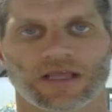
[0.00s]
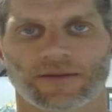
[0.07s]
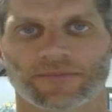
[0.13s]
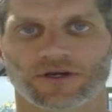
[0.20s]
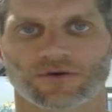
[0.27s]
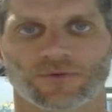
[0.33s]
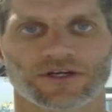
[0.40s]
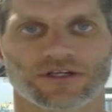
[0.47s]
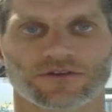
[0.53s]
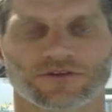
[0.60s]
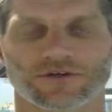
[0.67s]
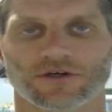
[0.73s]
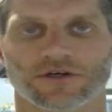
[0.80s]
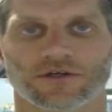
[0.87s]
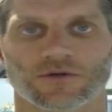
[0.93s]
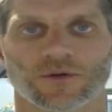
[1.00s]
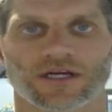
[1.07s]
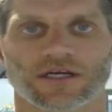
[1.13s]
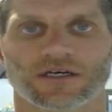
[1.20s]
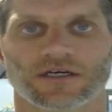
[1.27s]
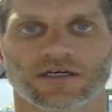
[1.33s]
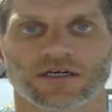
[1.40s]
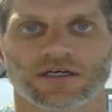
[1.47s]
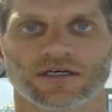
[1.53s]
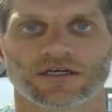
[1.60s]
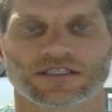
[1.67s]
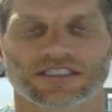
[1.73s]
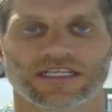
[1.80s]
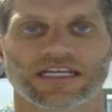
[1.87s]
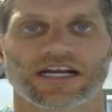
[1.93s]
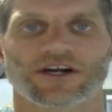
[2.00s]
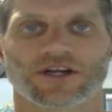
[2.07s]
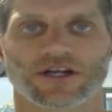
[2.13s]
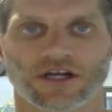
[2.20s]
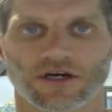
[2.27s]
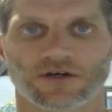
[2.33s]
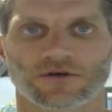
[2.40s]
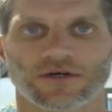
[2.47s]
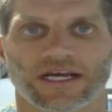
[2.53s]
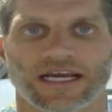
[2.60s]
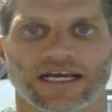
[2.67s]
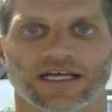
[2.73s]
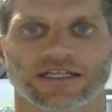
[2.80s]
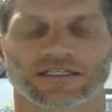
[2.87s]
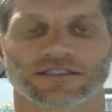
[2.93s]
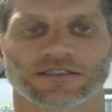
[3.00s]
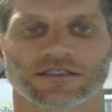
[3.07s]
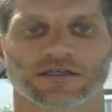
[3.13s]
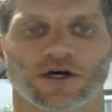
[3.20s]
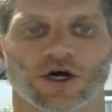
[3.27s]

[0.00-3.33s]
I'm going to run you through a quick scenario and